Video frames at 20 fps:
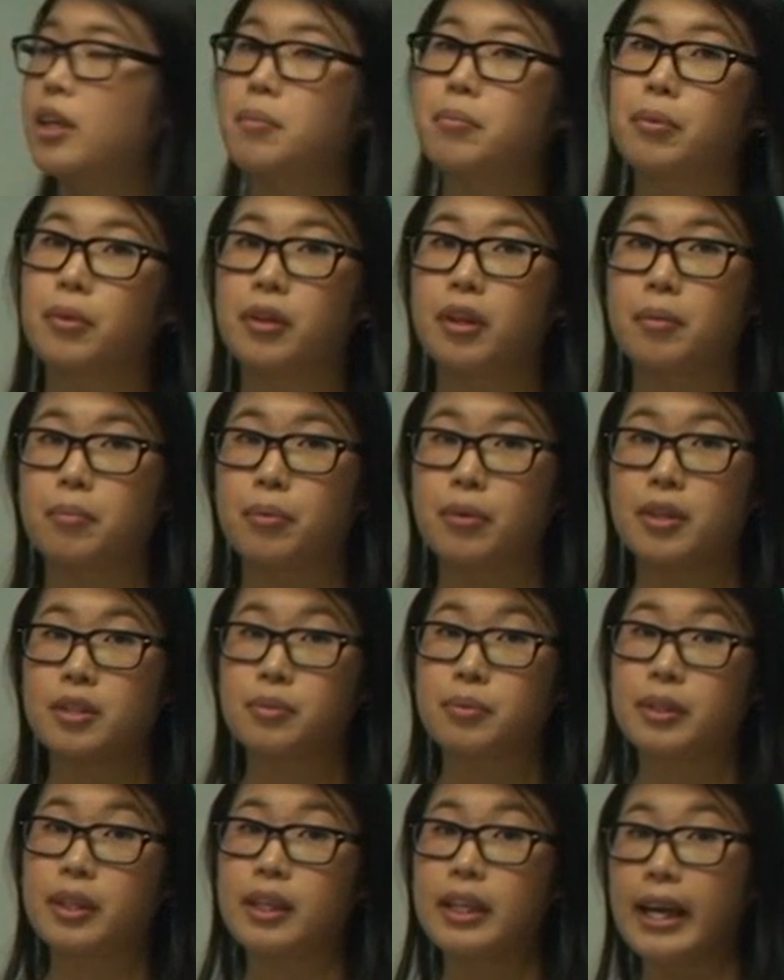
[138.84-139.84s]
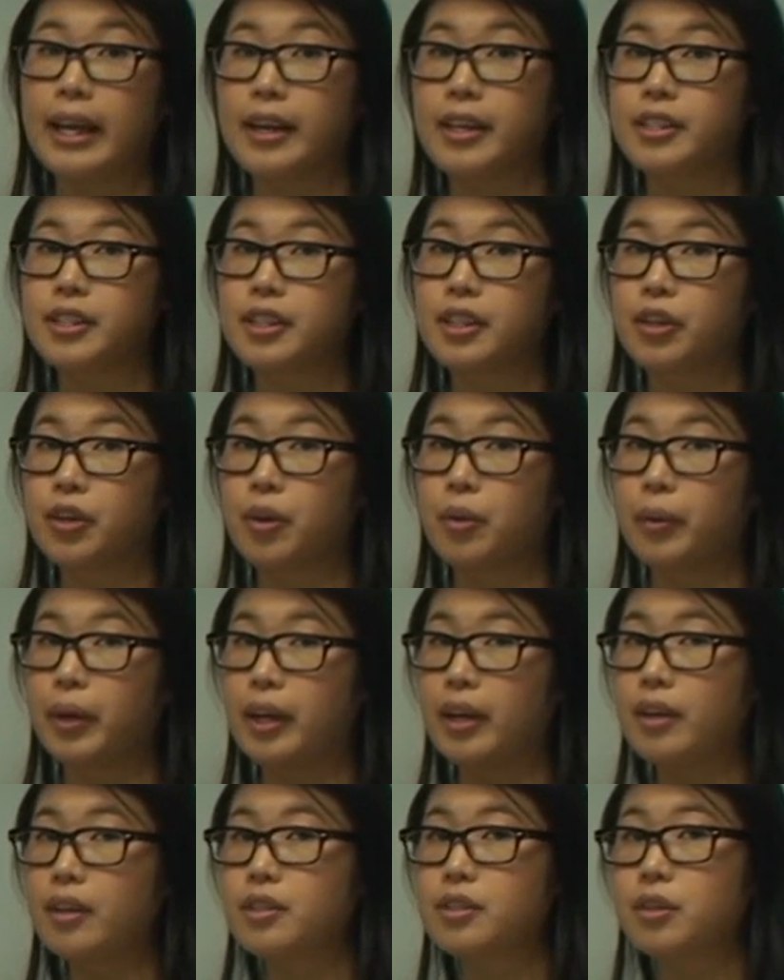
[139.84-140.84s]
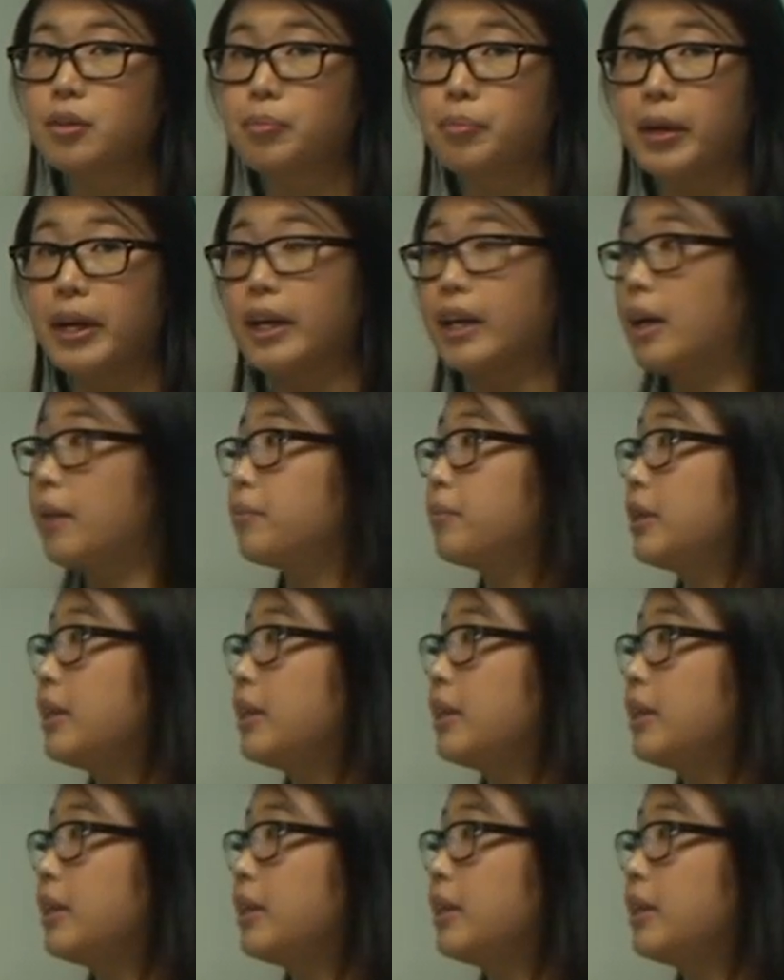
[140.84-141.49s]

and boiling points, we need energy to go in to break up